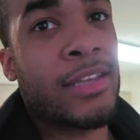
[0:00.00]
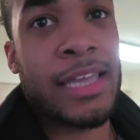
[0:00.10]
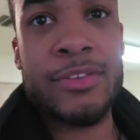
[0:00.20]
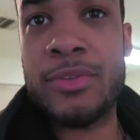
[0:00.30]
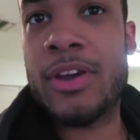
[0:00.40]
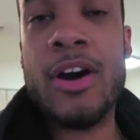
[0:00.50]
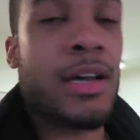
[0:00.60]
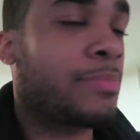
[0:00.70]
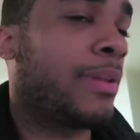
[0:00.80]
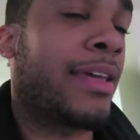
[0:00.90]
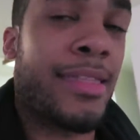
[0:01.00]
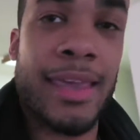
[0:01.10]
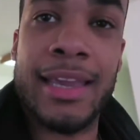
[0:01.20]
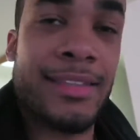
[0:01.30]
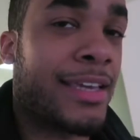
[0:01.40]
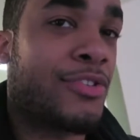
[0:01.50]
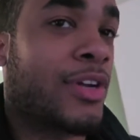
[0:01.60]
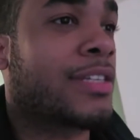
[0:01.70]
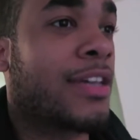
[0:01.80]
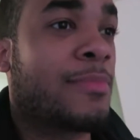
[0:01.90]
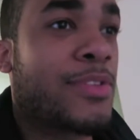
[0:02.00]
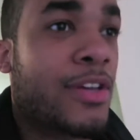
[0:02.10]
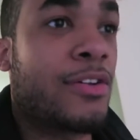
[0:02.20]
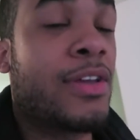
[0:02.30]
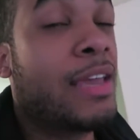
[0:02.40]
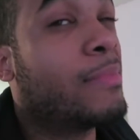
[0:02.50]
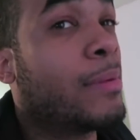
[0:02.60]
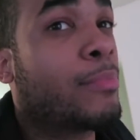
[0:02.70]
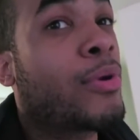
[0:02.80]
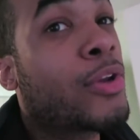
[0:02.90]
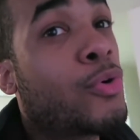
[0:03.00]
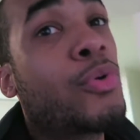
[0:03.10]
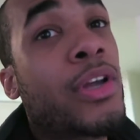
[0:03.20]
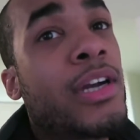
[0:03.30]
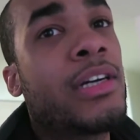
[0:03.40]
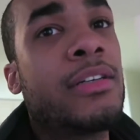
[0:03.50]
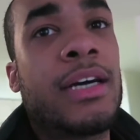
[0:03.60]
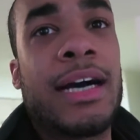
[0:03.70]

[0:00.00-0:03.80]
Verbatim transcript: They do the cosplay thing and they dress up. So it'd be pretty cool to go.